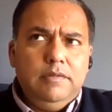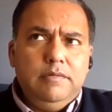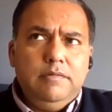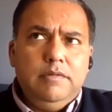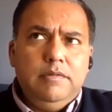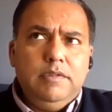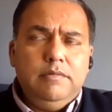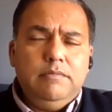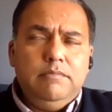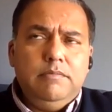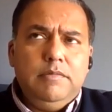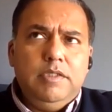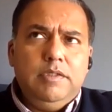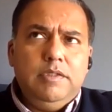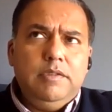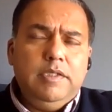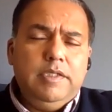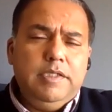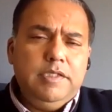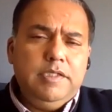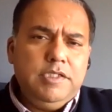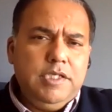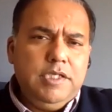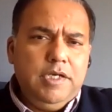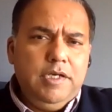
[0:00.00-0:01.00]
the, the, the
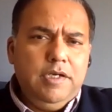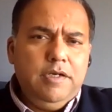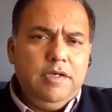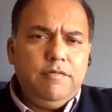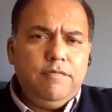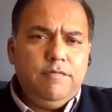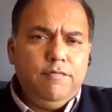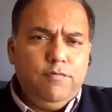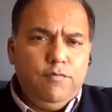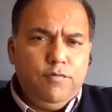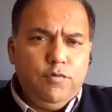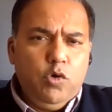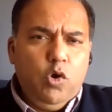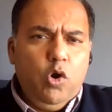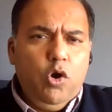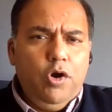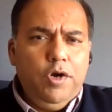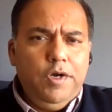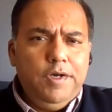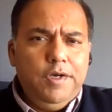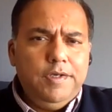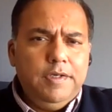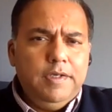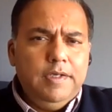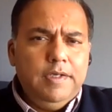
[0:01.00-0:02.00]
entire
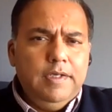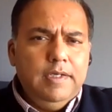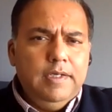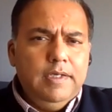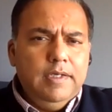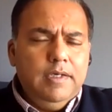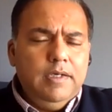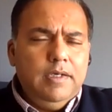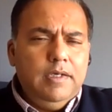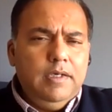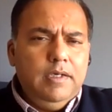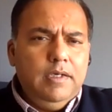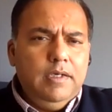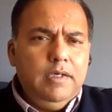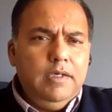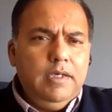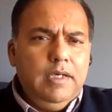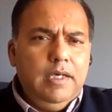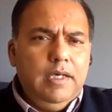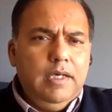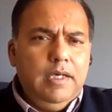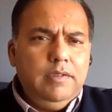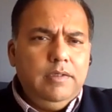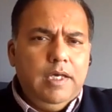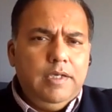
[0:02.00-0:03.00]
fraud uh,
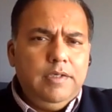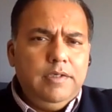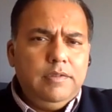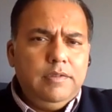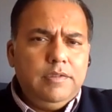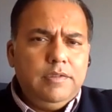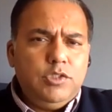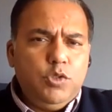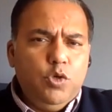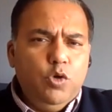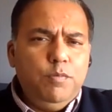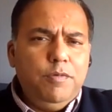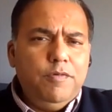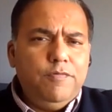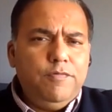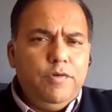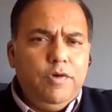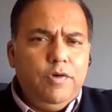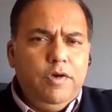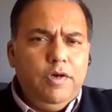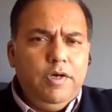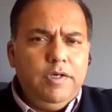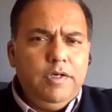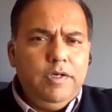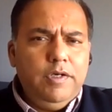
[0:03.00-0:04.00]
and, and, scope of
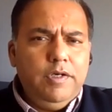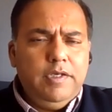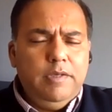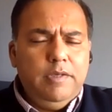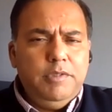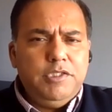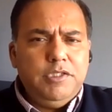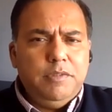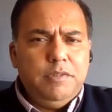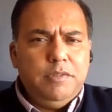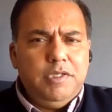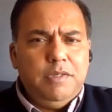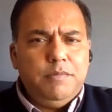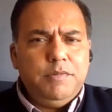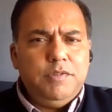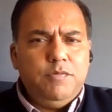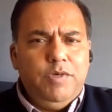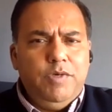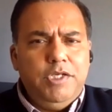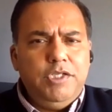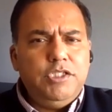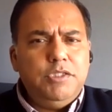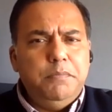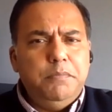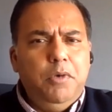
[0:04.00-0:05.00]
fraud can be sometimes
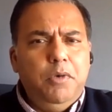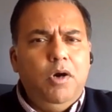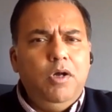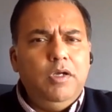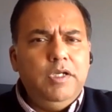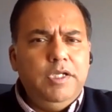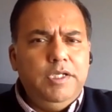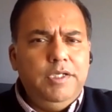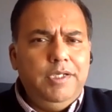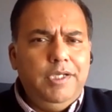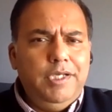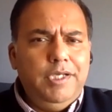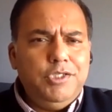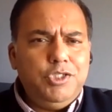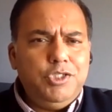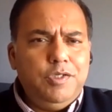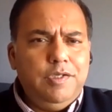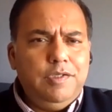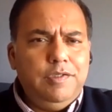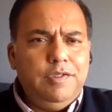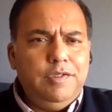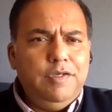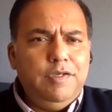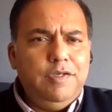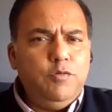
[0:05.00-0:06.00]
very small in nature
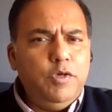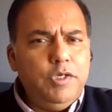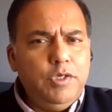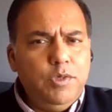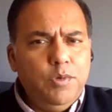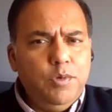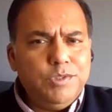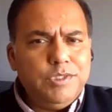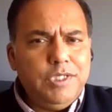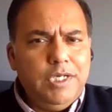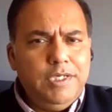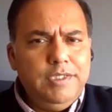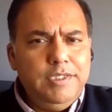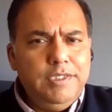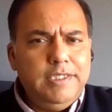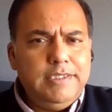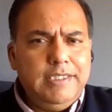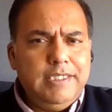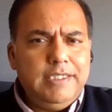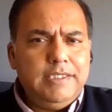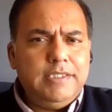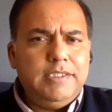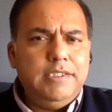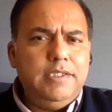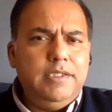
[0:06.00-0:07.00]
and therefore it goes
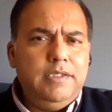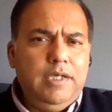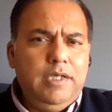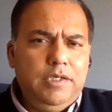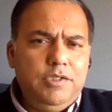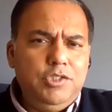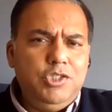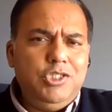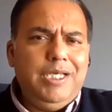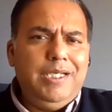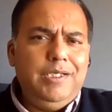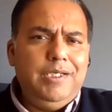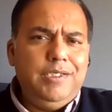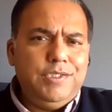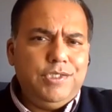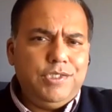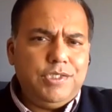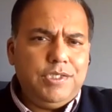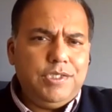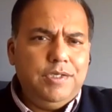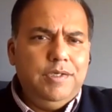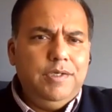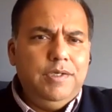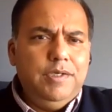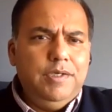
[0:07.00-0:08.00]
undetected and
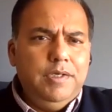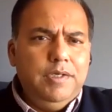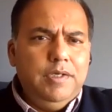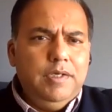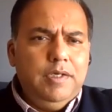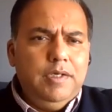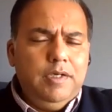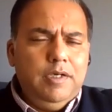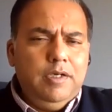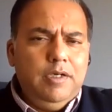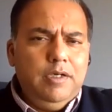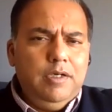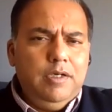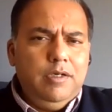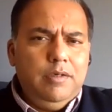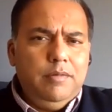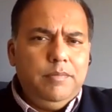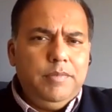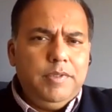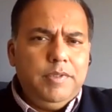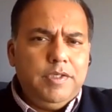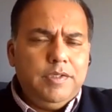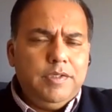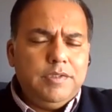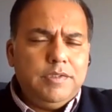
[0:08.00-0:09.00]
unchallenged hmm. uh,
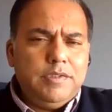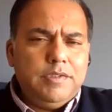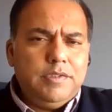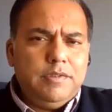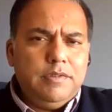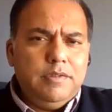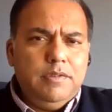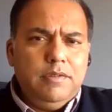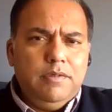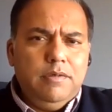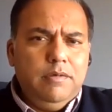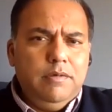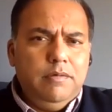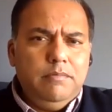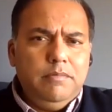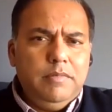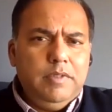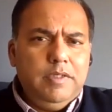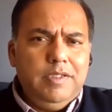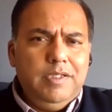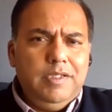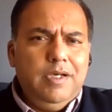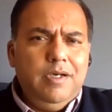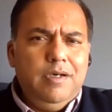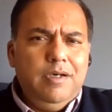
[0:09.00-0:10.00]
because you know
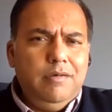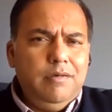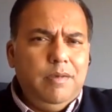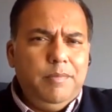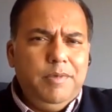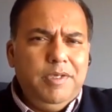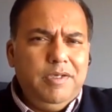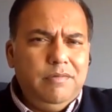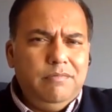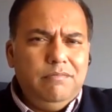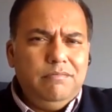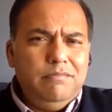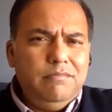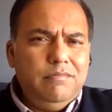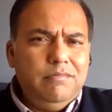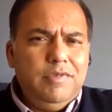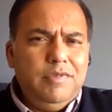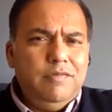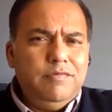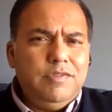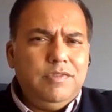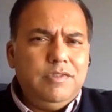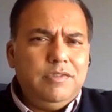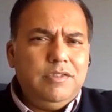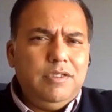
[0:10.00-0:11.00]
yeah i mean
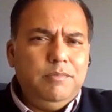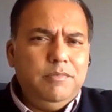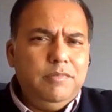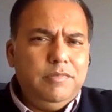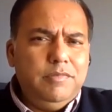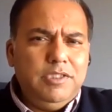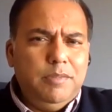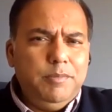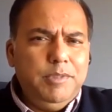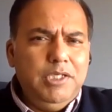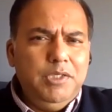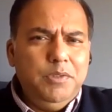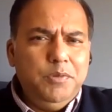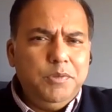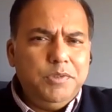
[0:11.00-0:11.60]
if some somebody